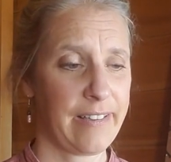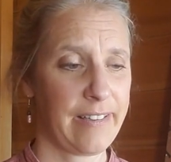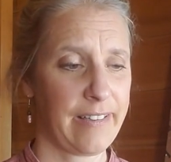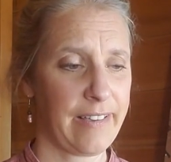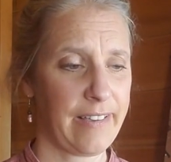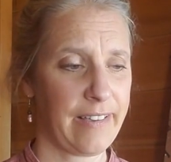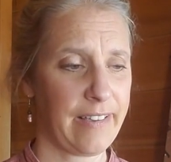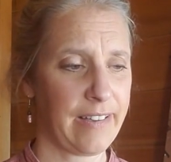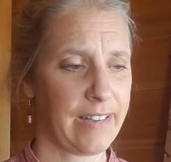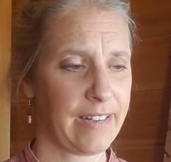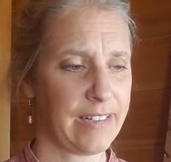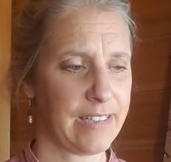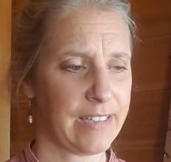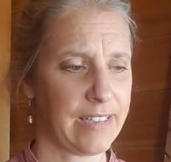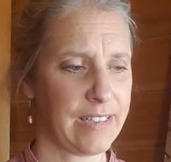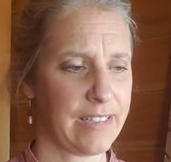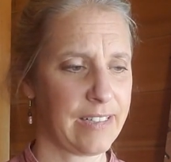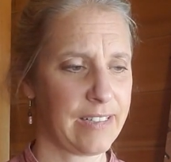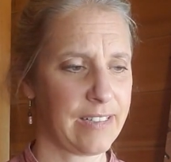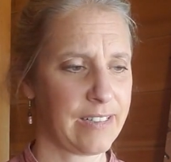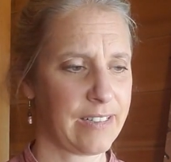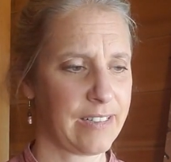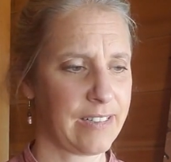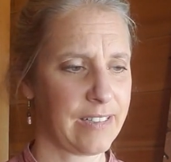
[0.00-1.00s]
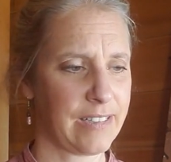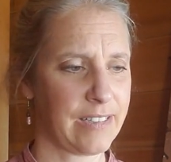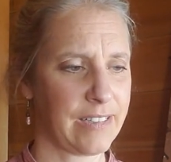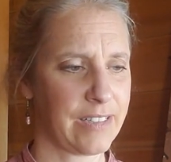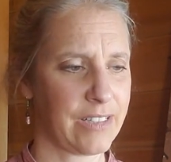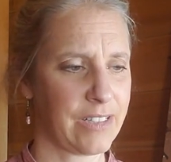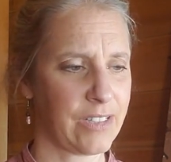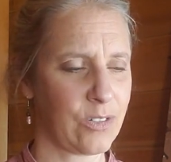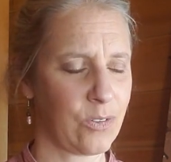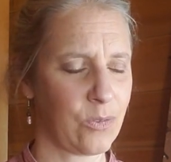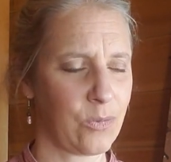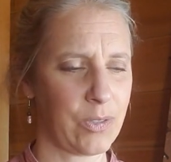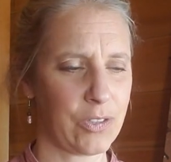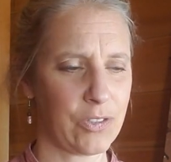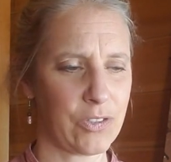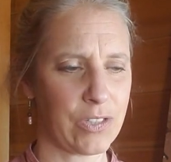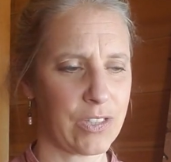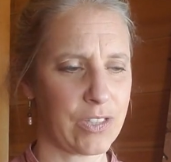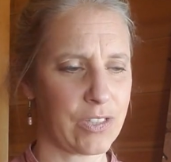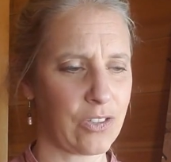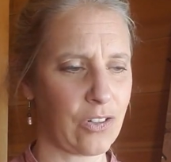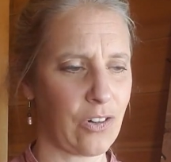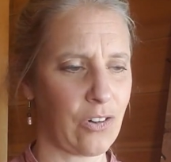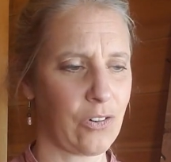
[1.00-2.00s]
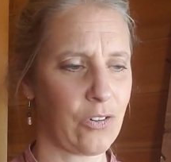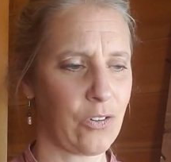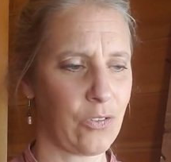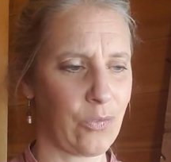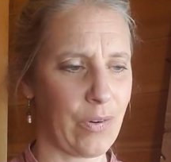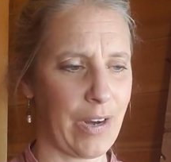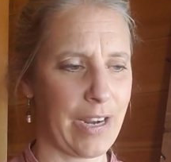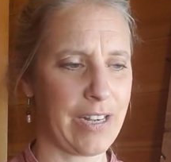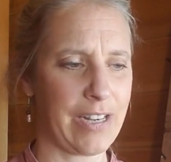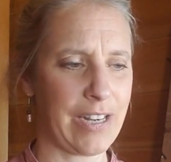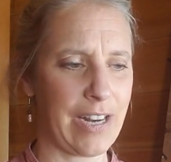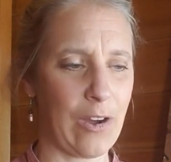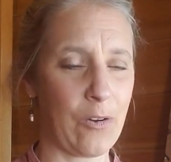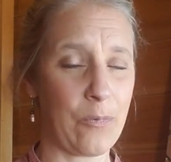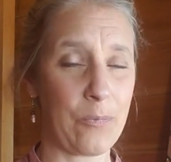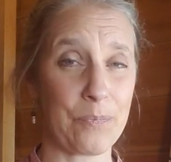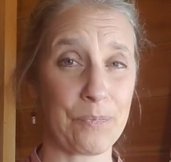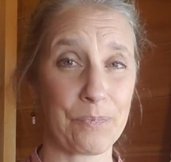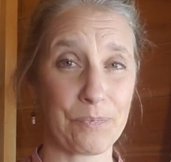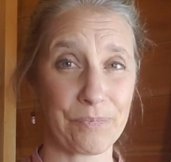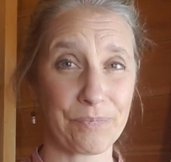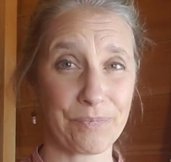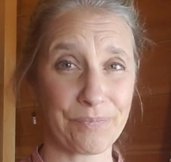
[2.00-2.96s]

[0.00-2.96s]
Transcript: And so we'll just start right now.